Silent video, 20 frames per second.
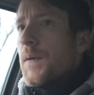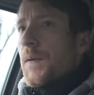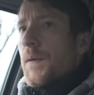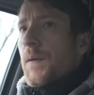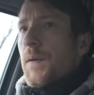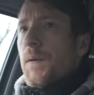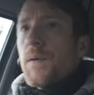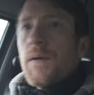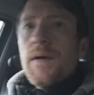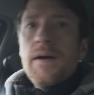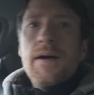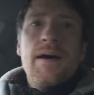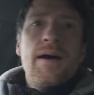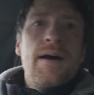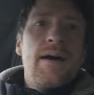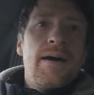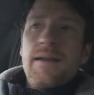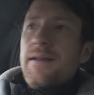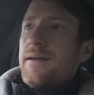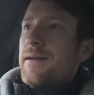All
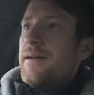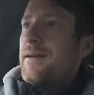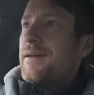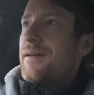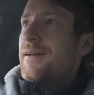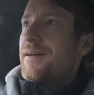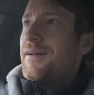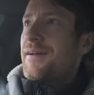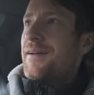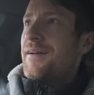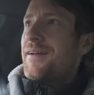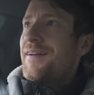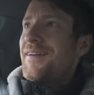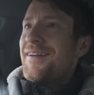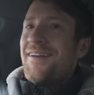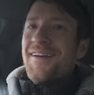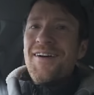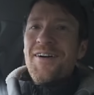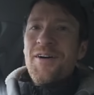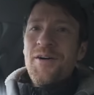right.
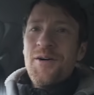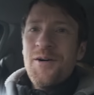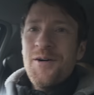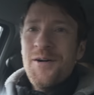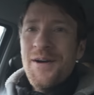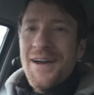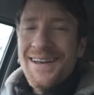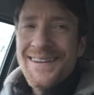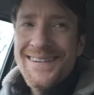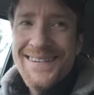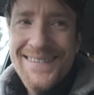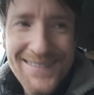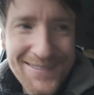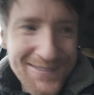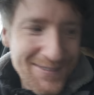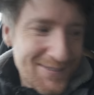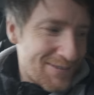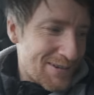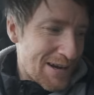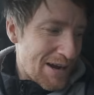Oh yes,
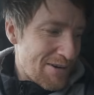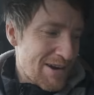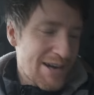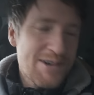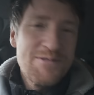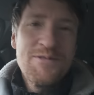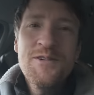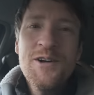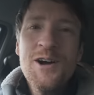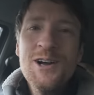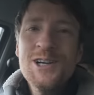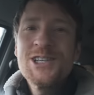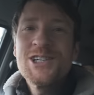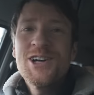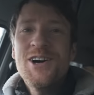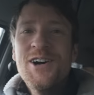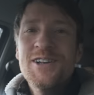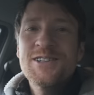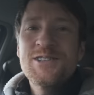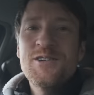I reckon we've got a
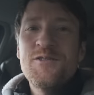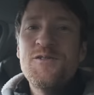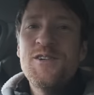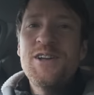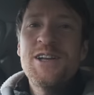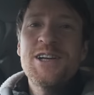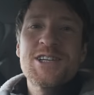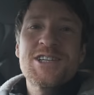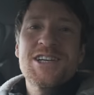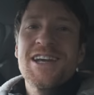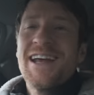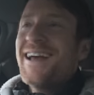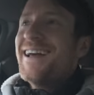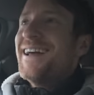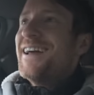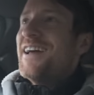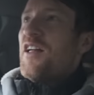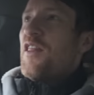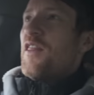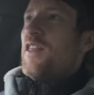shot to finish
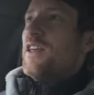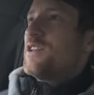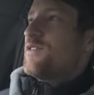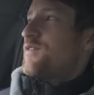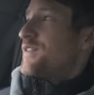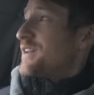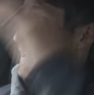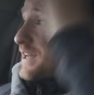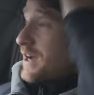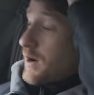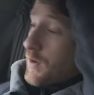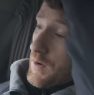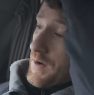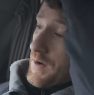this video.